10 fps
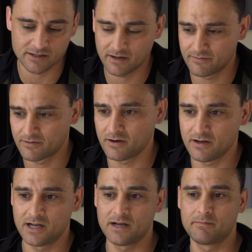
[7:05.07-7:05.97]
Like I've
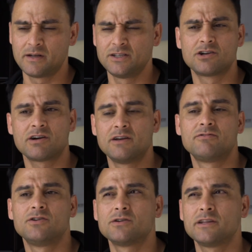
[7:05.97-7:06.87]
got in Ukraine
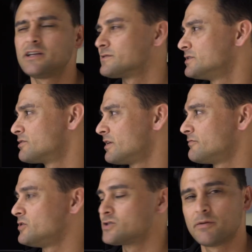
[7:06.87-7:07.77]
Fusion, I think it was in Ukraine
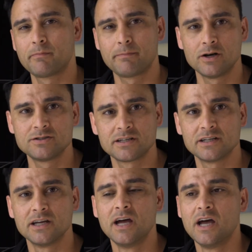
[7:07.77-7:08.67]
Fusion, I posted it.